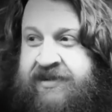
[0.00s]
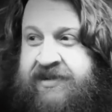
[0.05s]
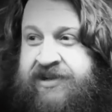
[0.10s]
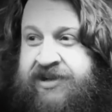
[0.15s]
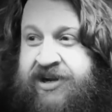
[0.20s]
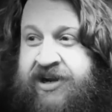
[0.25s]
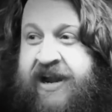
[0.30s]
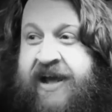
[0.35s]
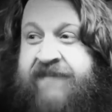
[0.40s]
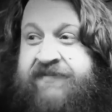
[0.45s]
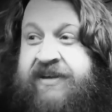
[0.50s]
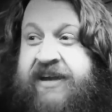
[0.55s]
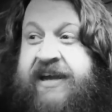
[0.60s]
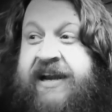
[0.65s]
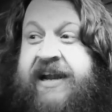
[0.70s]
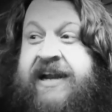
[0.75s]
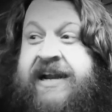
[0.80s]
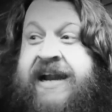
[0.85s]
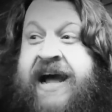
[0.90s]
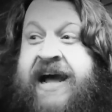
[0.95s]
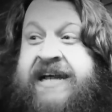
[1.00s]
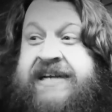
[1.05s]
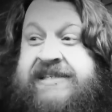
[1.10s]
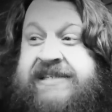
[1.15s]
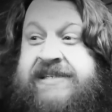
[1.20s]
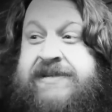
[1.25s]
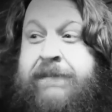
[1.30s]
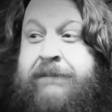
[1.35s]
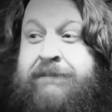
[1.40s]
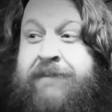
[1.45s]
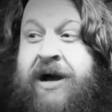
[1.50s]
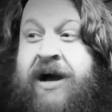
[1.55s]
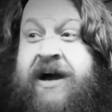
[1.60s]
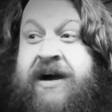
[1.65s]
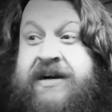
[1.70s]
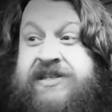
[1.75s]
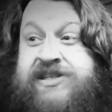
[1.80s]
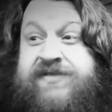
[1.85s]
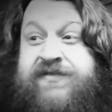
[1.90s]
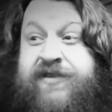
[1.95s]
You're gonna have to get a nice
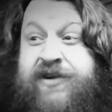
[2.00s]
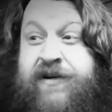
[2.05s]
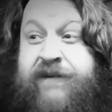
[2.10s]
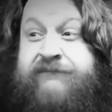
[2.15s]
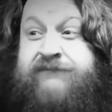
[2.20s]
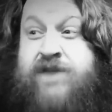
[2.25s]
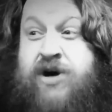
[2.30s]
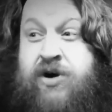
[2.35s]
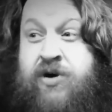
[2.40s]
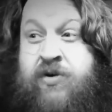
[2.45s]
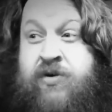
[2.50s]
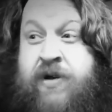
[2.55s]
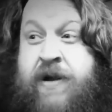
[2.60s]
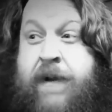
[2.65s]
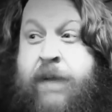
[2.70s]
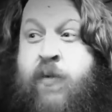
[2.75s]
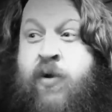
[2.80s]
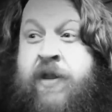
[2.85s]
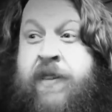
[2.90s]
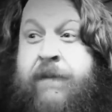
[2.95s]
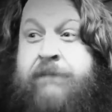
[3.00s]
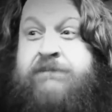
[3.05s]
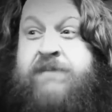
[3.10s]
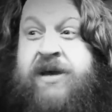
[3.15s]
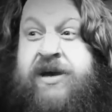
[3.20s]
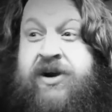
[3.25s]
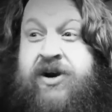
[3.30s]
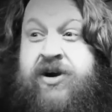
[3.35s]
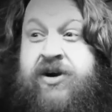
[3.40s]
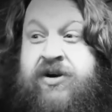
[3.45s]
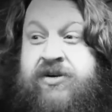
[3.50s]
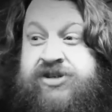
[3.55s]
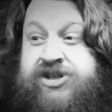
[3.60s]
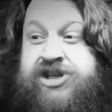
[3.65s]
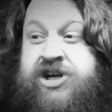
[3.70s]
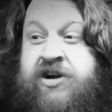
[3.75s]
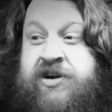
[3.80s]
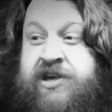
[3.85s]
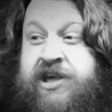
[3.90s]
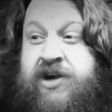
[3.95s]
box for your phone, one of the bigger,
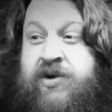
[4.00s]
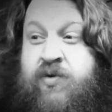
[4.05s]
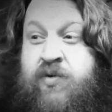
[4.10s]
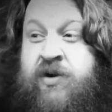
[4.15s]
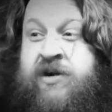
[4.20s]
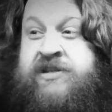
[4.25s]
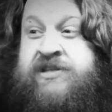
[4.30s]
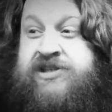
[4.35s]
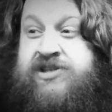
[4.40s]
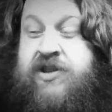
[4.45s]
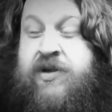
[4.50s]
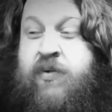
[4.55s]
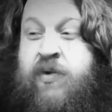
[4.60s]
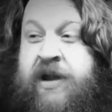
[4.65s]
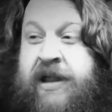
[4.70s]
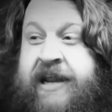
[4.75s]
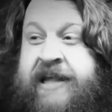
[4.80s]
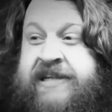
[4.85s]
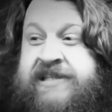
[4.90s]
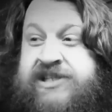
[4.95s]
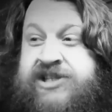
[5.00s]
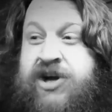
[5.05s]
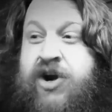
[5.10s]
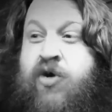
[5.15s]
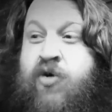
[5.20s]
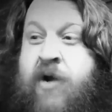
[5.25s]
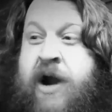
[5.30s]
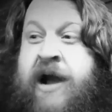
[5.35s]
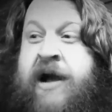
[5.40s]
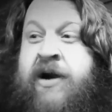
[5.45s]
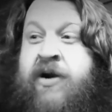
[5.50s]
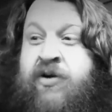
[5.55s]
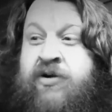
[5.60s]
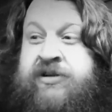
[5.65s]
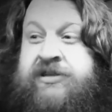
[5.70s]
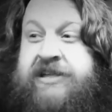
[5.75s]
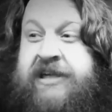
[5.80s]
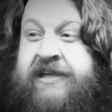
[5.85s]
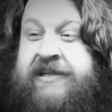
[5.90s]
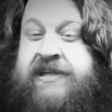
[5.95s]
chunkier ones, so that when it hits the
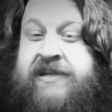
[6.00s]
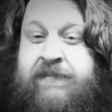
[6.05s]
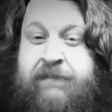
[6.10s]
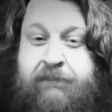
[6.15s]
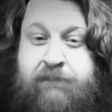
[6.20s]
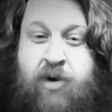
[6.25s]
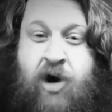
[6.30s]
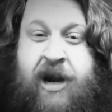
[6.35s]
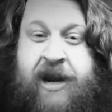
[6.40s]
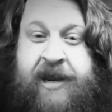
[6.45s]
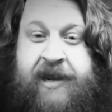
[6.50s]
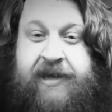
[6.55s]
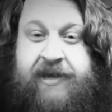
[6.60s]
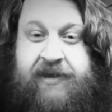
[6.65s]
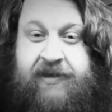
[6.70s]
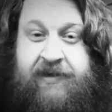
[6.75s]
ground, it doesn't break.